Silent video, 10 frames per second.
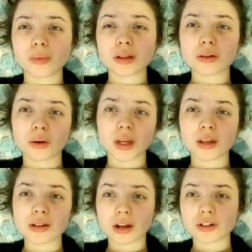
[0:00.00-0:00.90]
So it
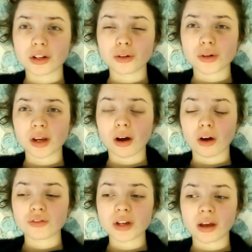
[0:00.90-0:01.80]
is actually already 10:30.
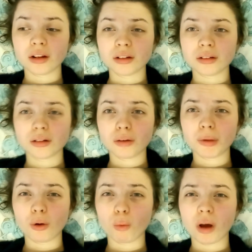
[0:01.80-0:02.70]
I've
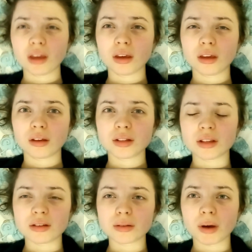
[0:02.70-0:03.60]
been awake
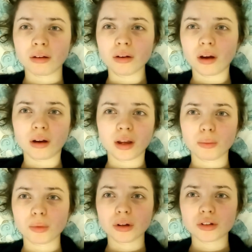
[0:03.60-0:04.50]
since about
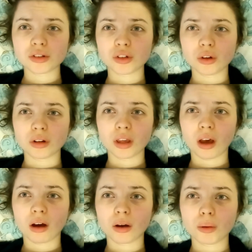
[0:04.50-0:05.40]
9, but just couldn't
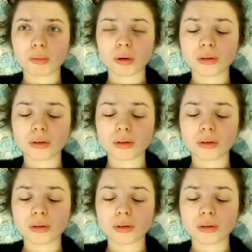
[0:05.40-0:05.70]
get up.